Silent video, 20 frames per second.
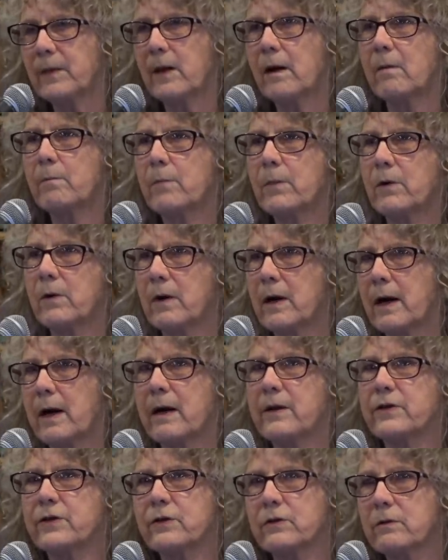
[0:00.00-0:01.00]
number
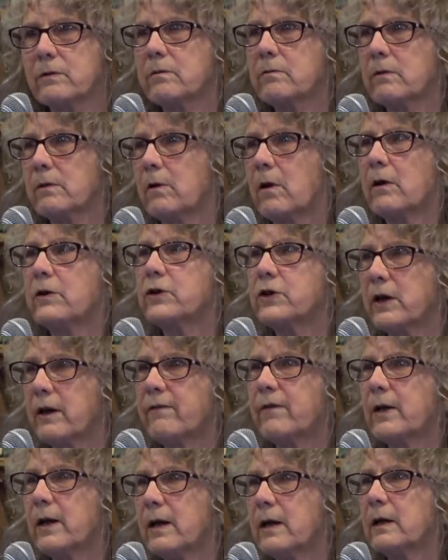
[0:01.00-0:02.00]
as
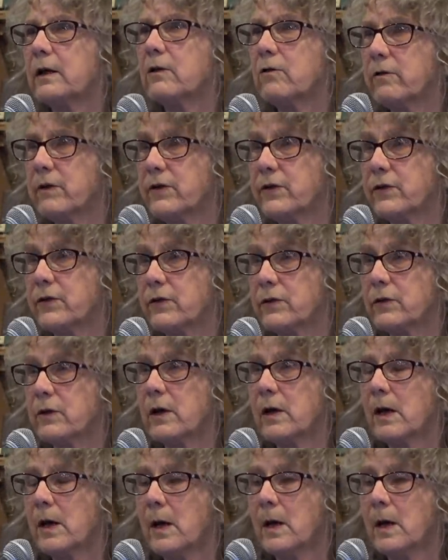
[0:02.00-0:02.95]
longevity increases.